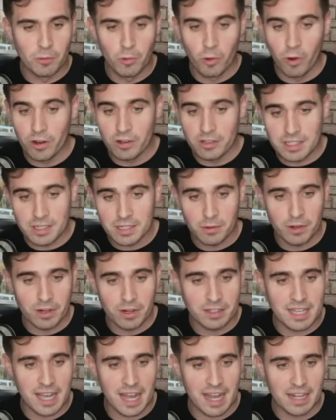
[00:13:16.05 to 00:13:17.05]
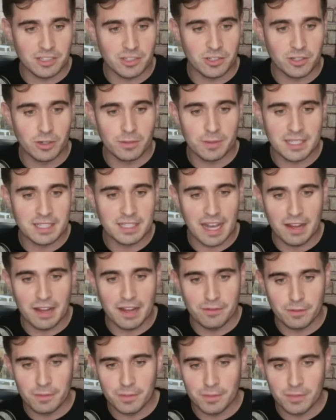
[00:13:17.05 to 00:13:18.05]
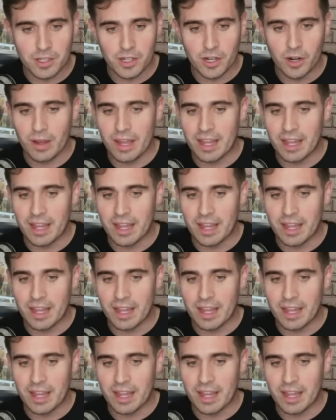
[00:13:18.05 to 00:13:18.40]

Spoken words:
words that were attached to him, aside from, you know,